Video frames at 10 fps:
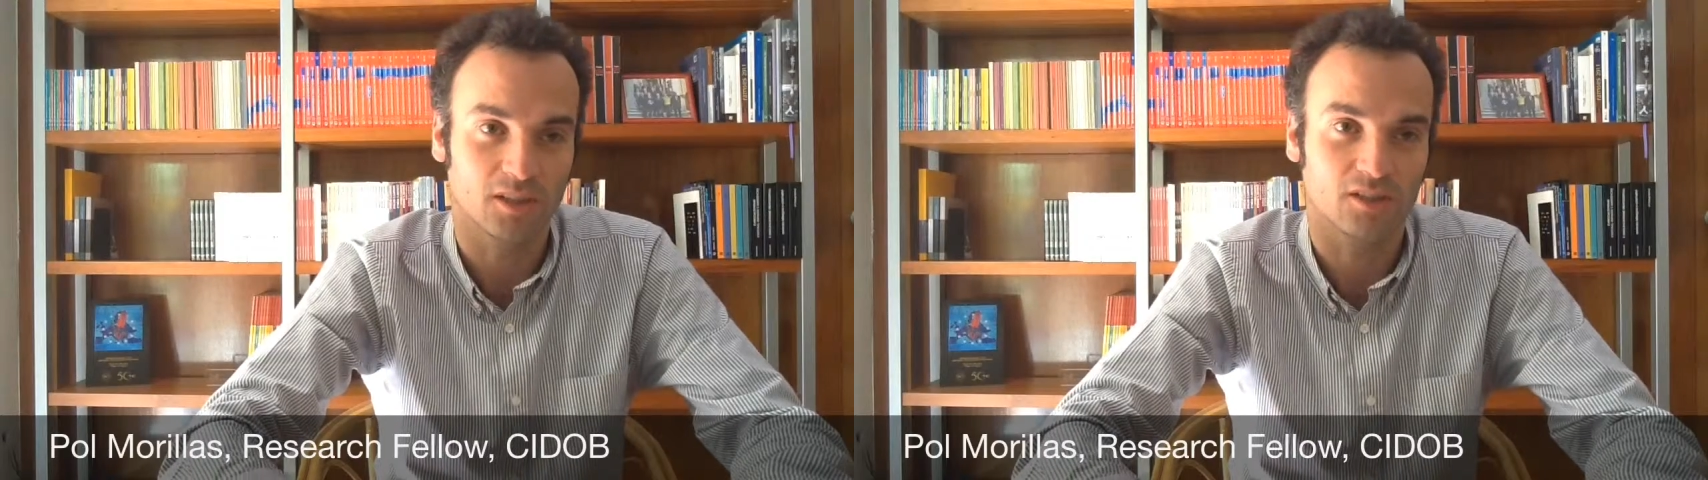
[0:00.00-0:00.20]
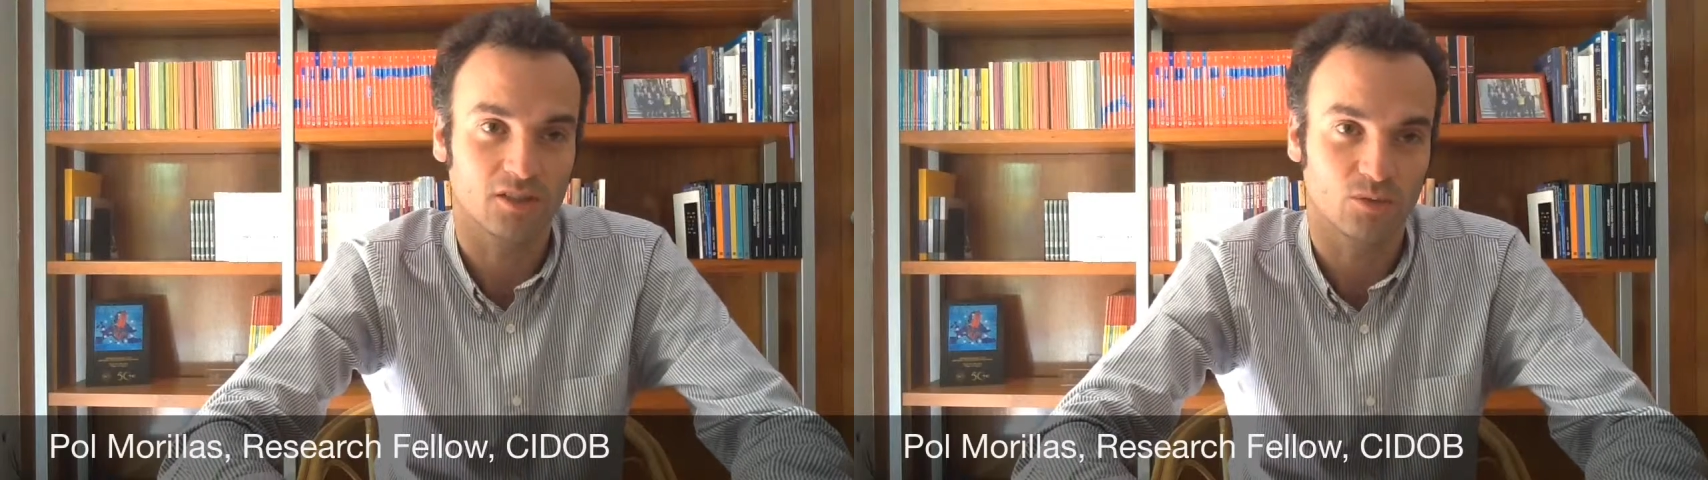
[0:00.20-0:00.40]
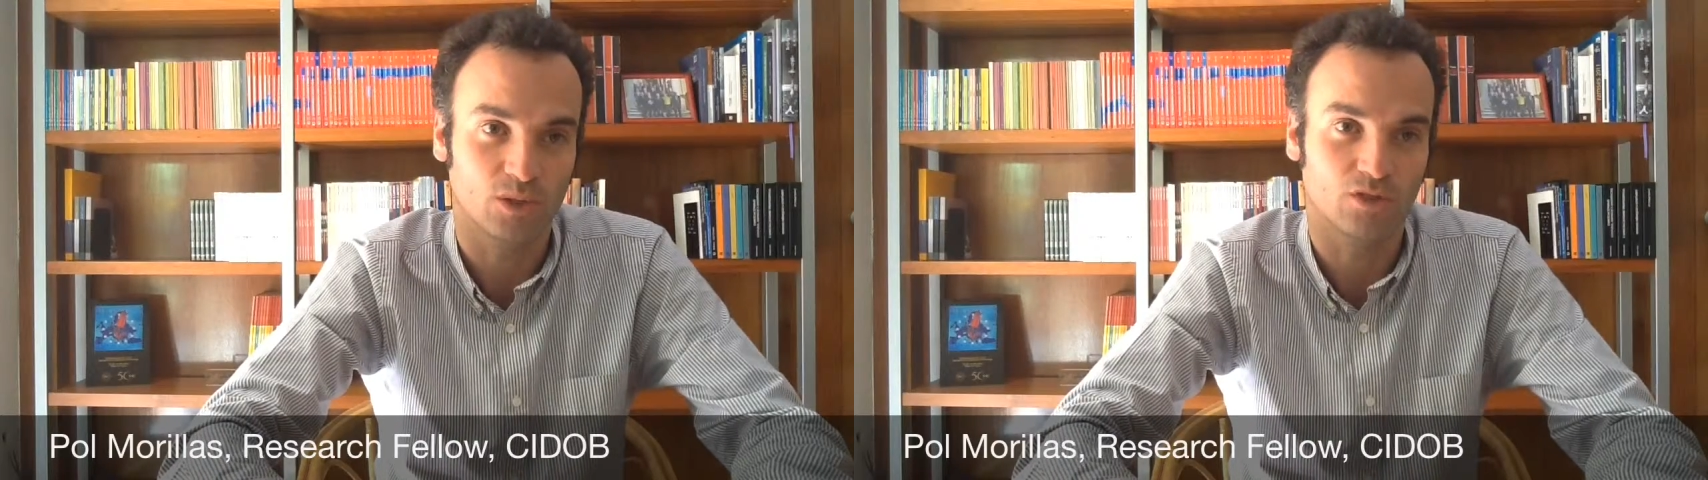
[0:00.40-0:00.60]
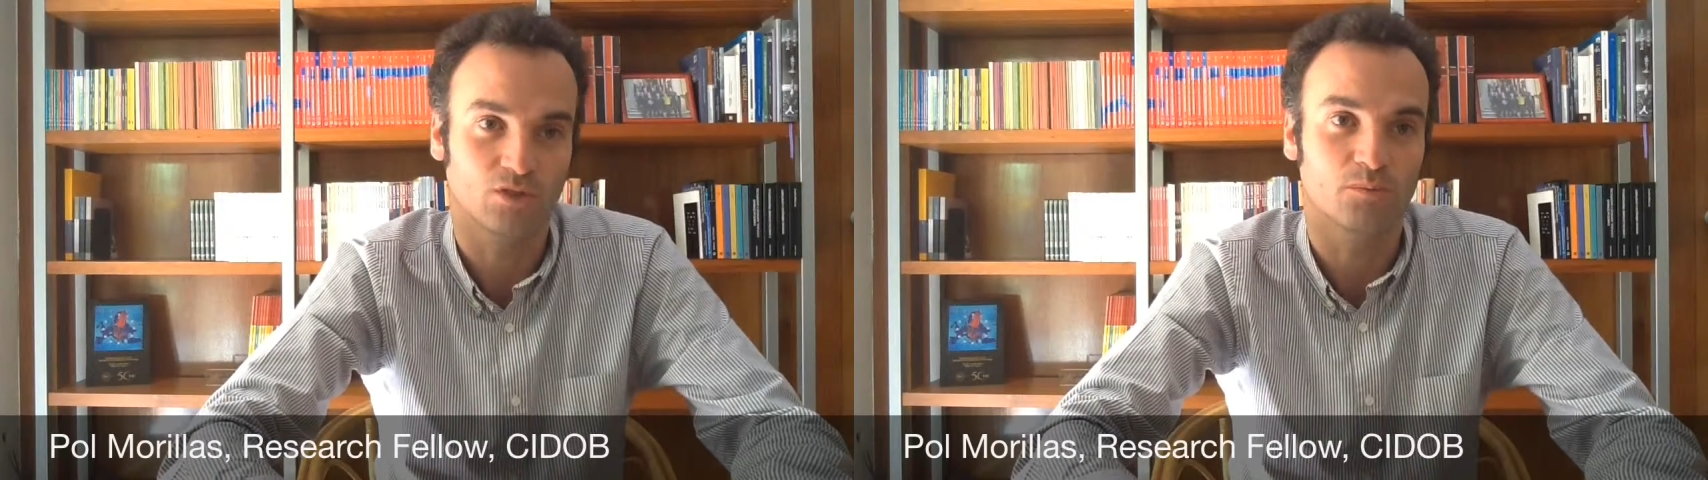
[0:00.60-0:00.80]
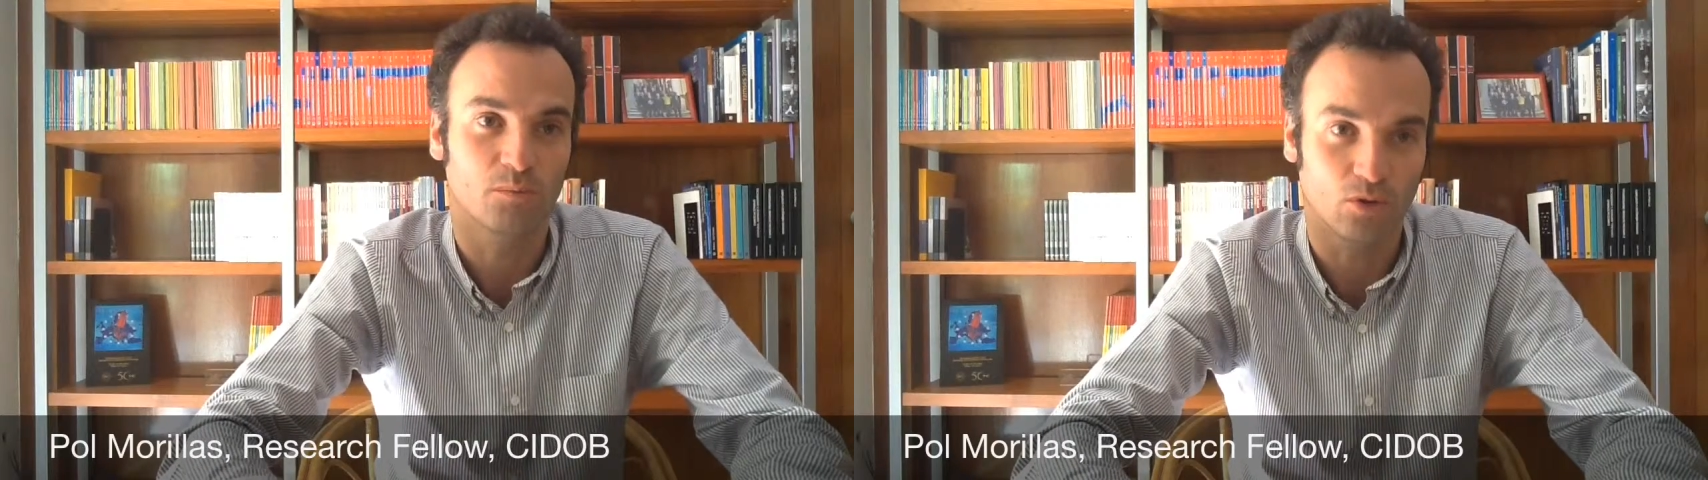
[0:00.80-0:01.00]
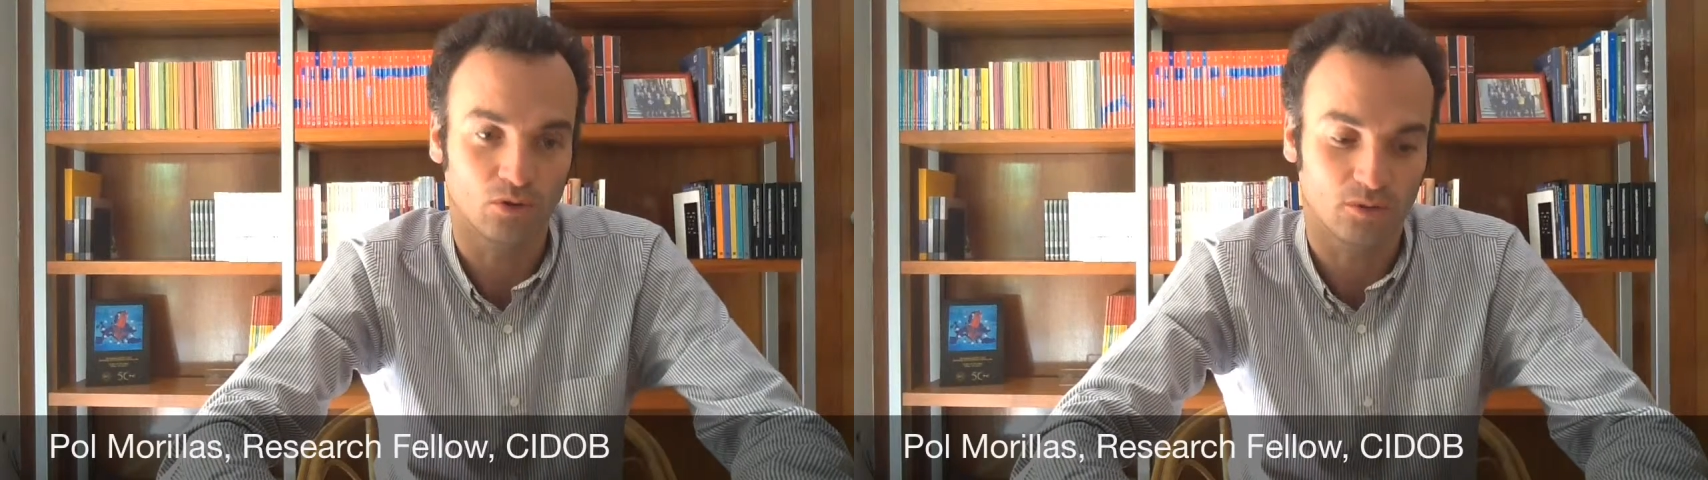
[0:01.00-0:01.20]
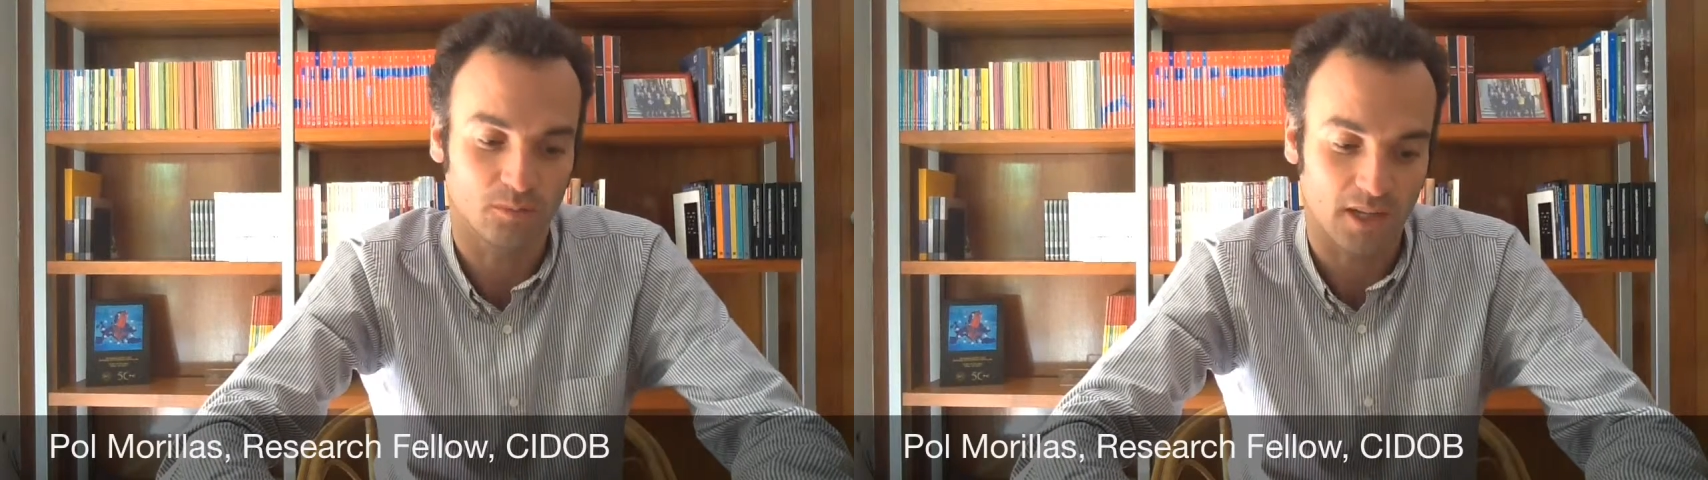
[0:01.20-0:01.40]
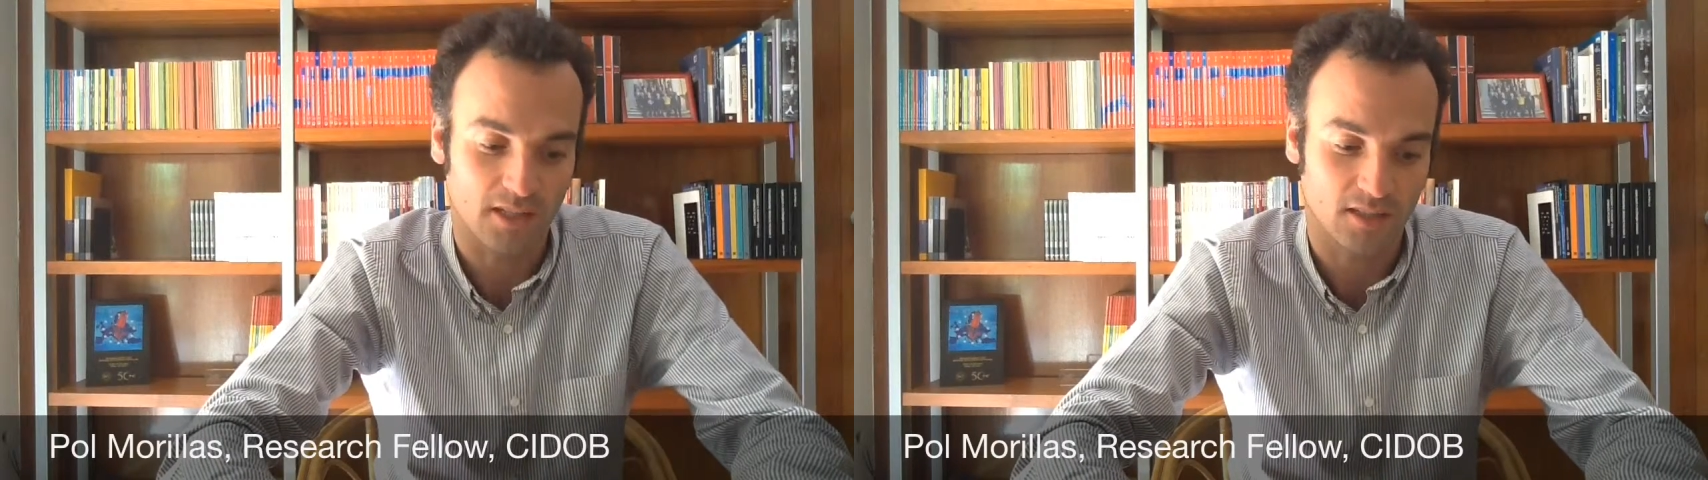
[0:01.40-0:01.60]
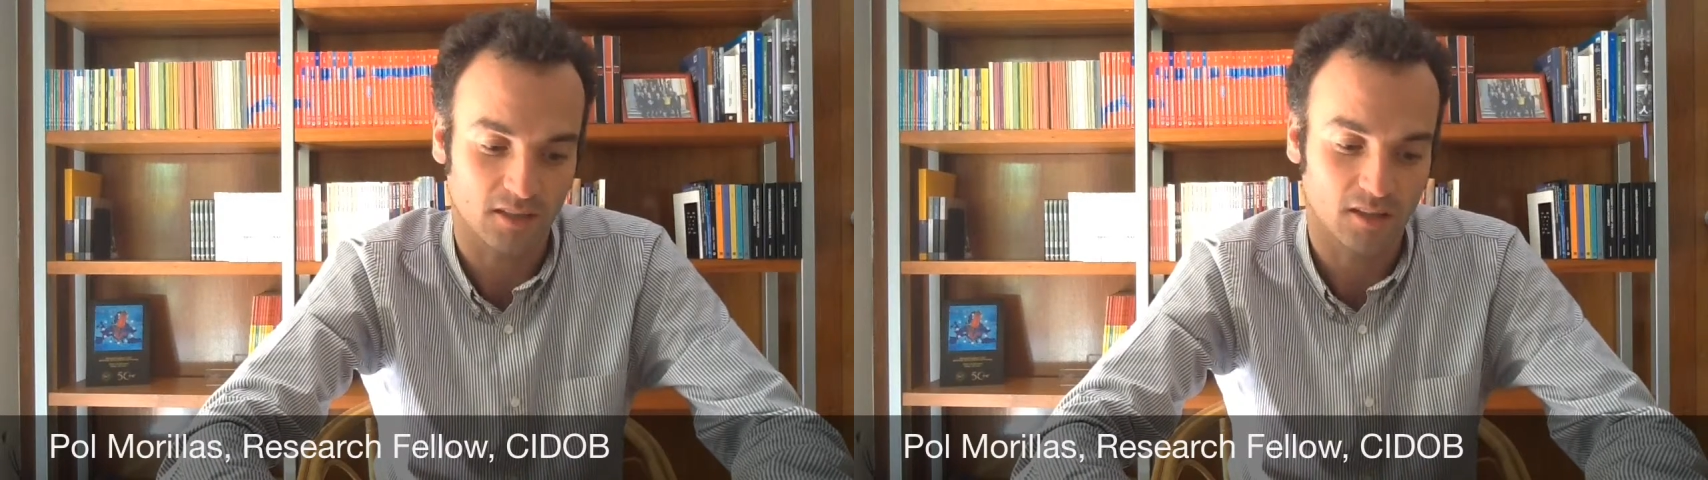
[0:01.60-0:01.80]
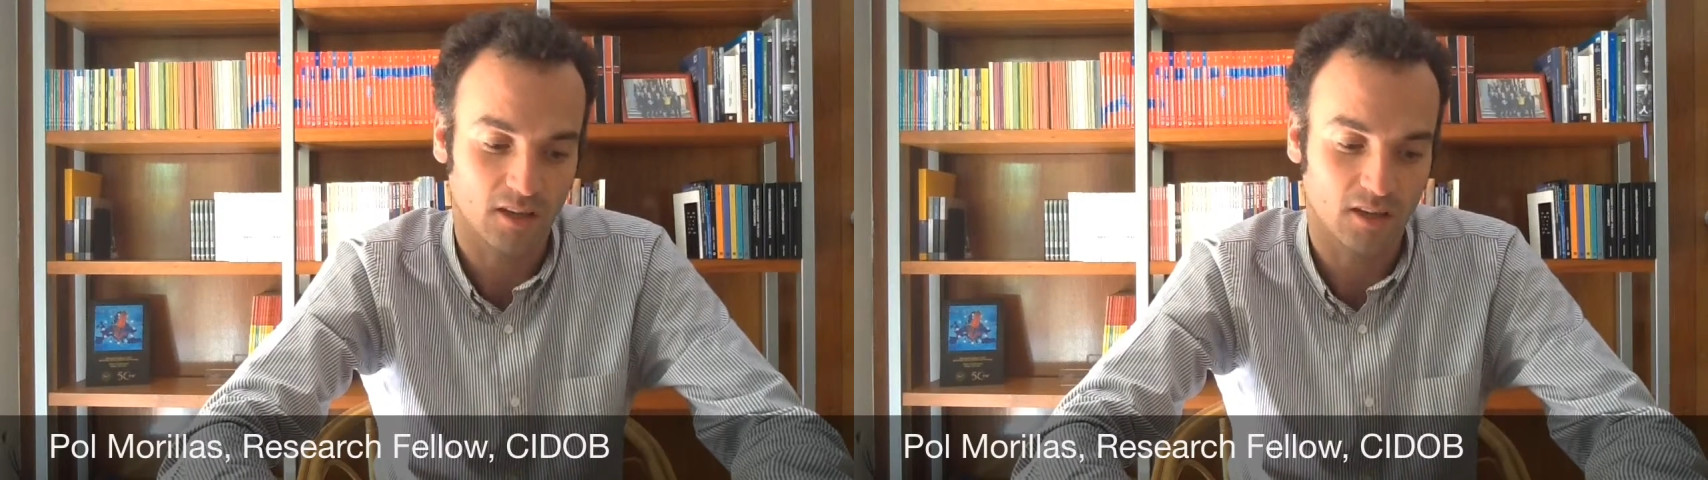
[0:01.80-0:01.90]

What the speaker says: in the situation post-Brexit.